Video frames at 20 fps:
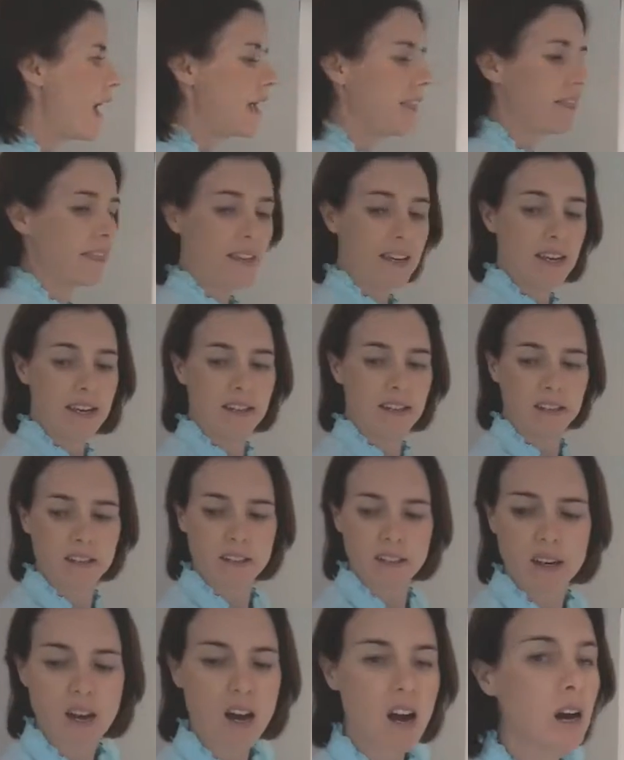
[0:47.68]
And then
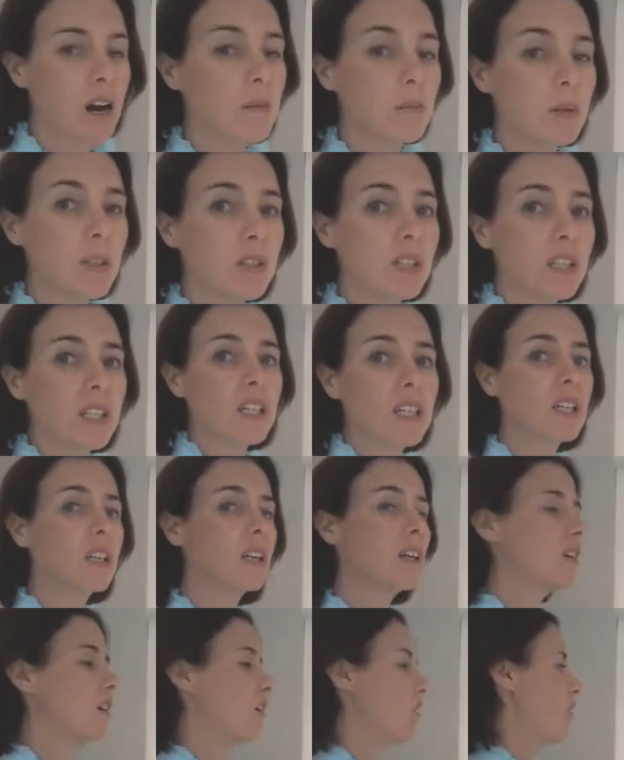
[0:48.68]
I'm looking
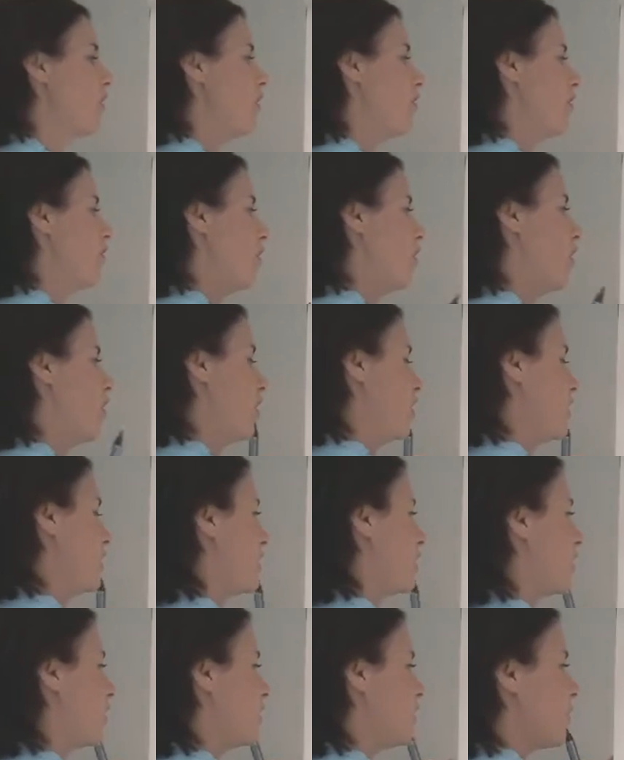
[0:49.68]
for
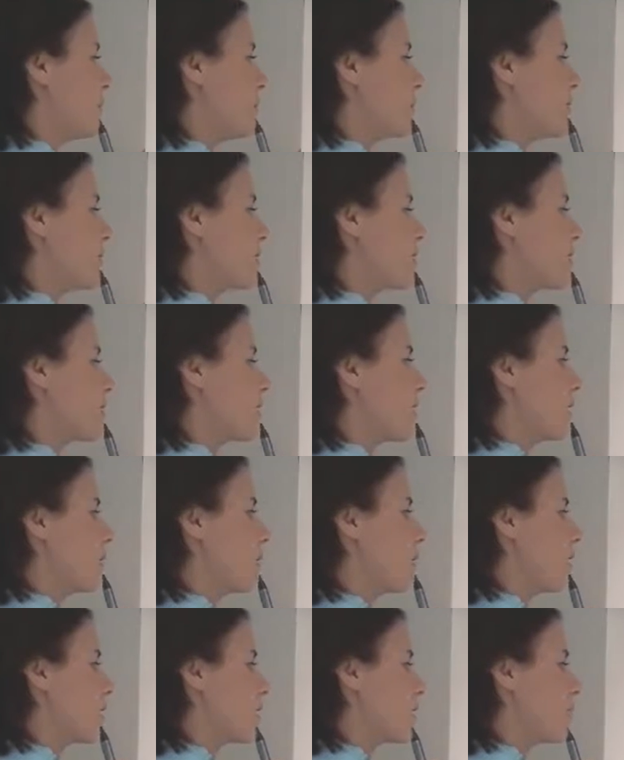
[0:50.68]
two numbers
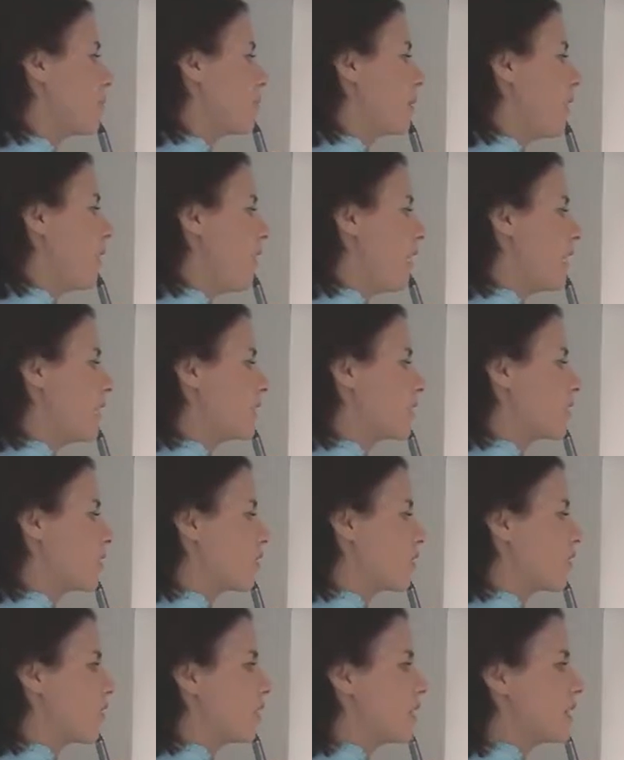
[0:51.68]
that multiply to
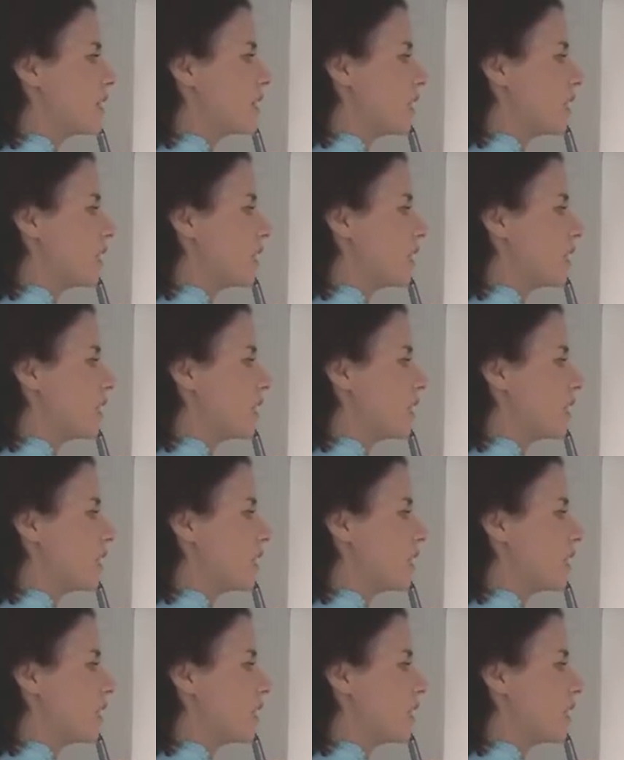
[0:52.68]
3